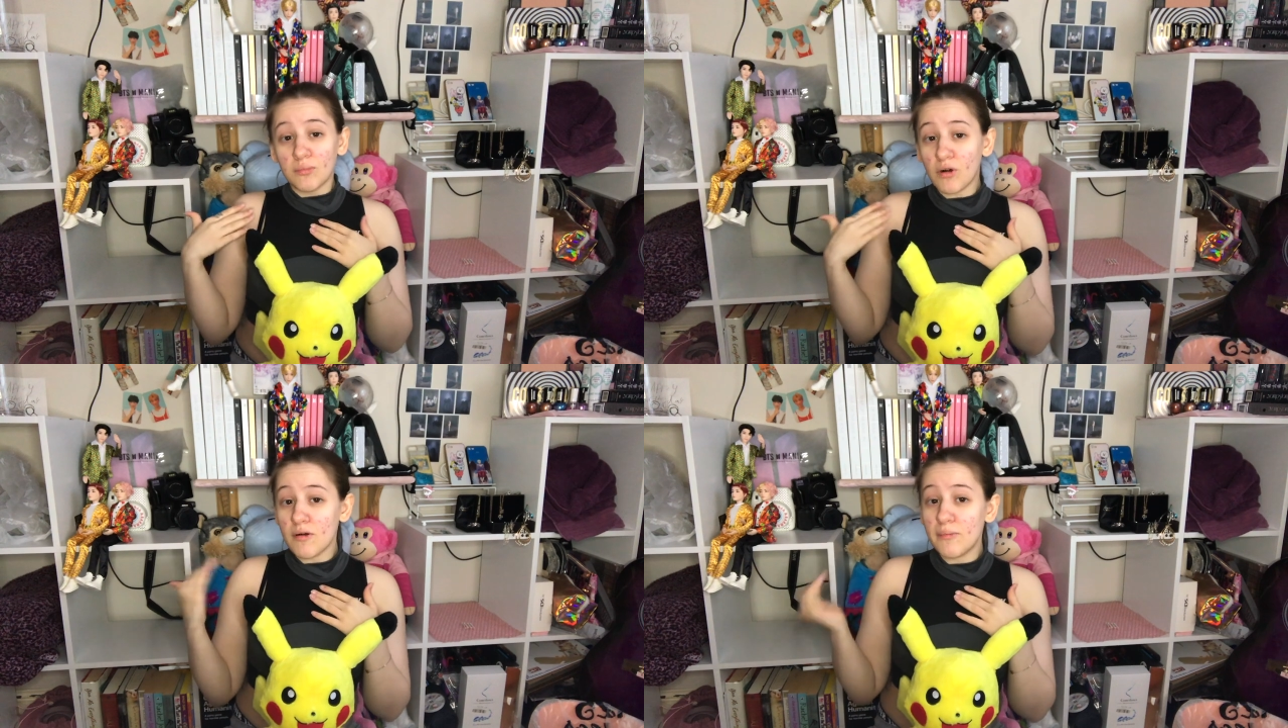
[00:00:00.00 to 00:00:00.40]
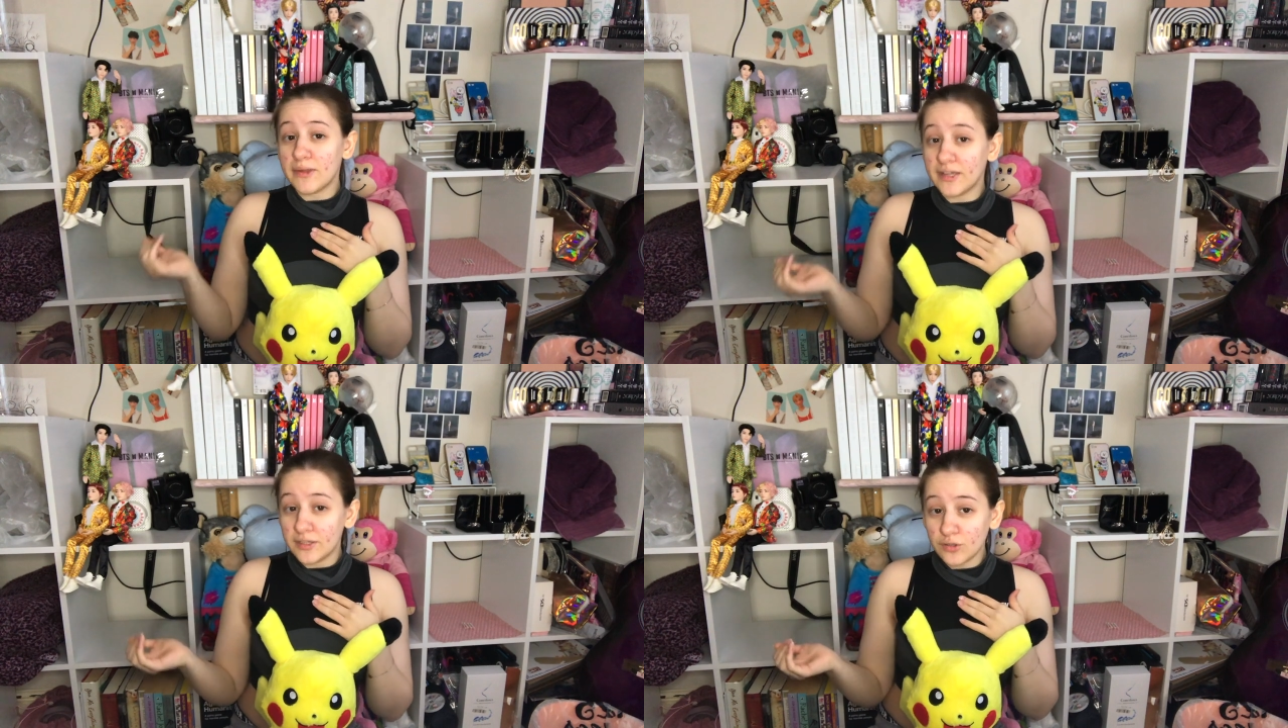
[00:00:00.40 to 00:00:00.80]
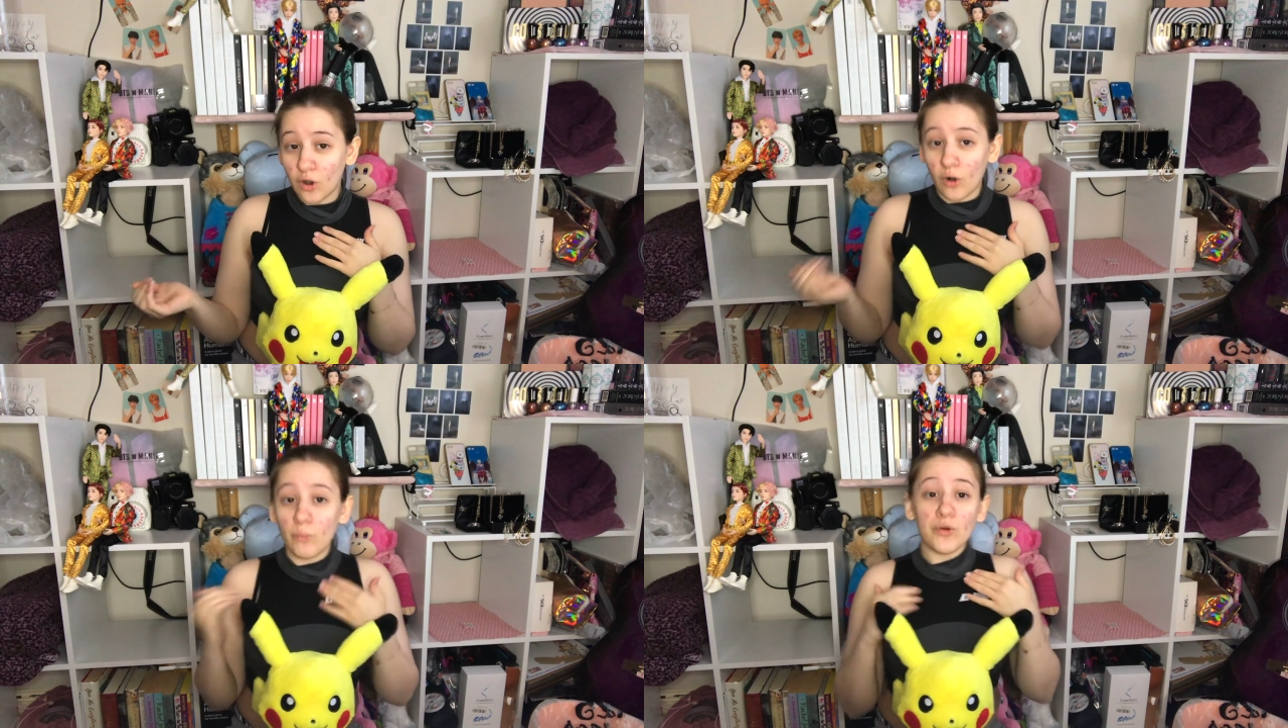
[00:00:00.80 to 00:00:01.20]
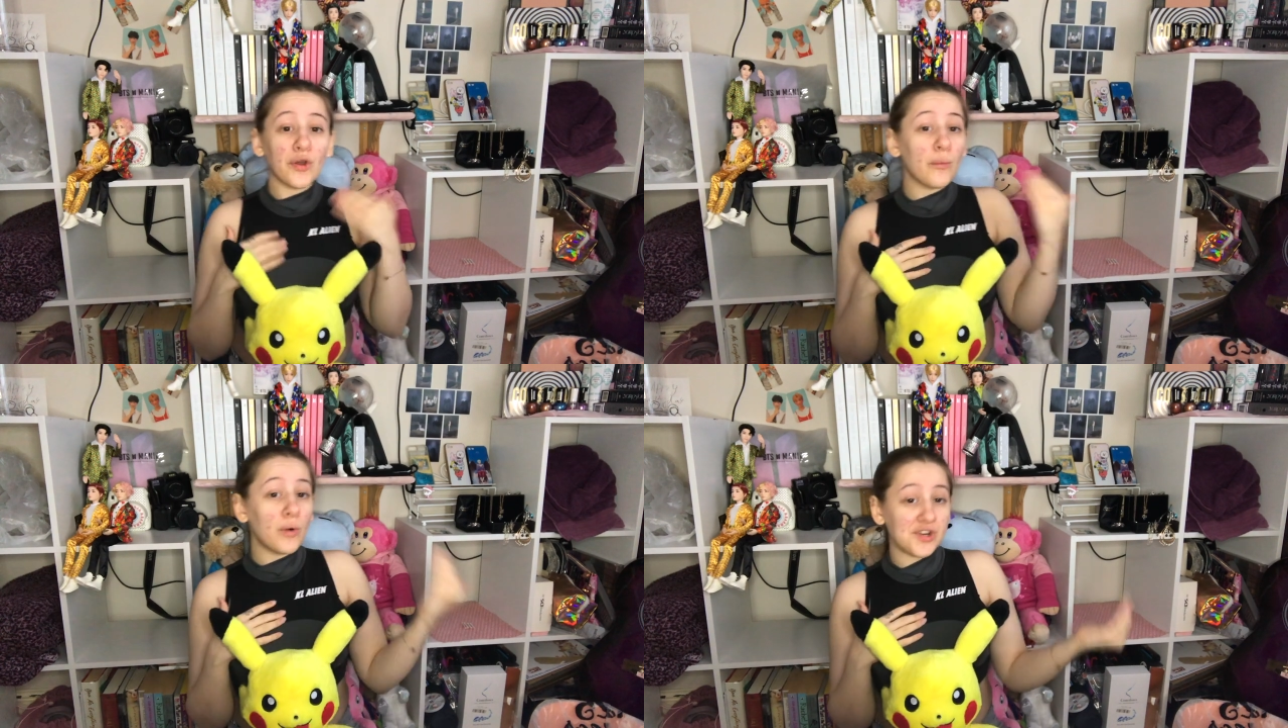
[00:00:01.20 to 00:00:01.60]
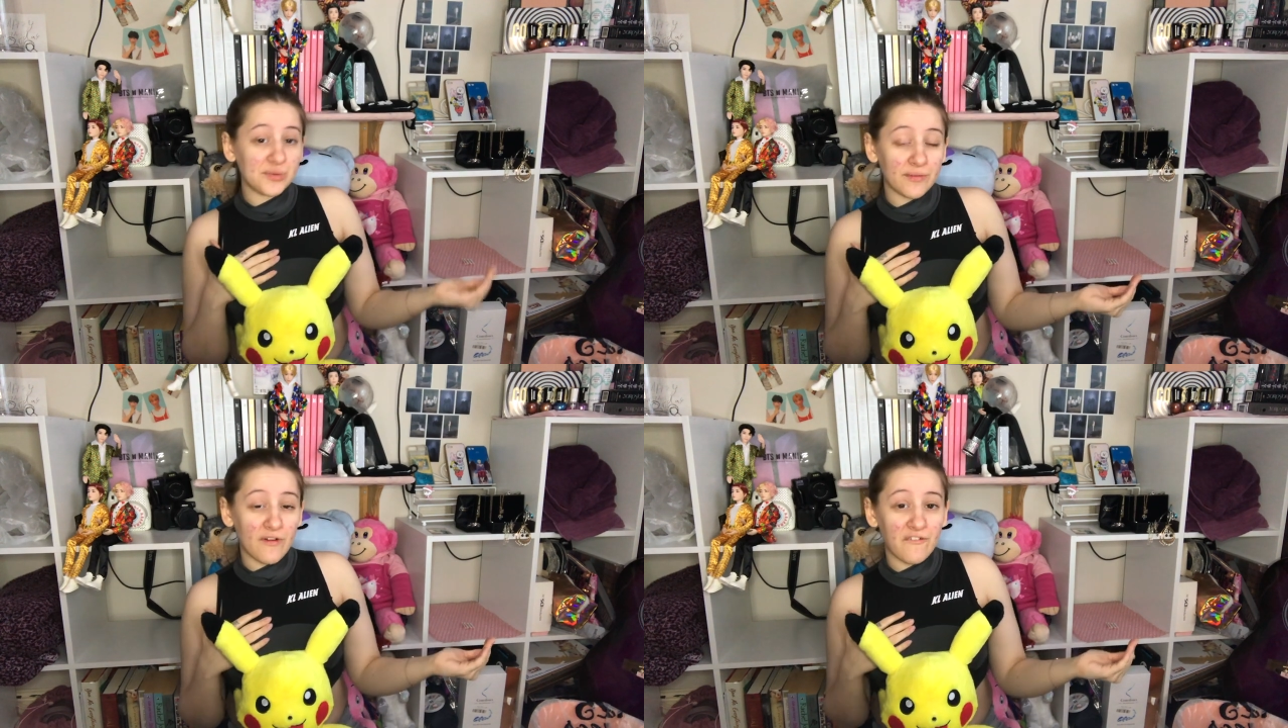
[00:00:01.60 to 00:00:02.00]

Probably not. Would I watch it with a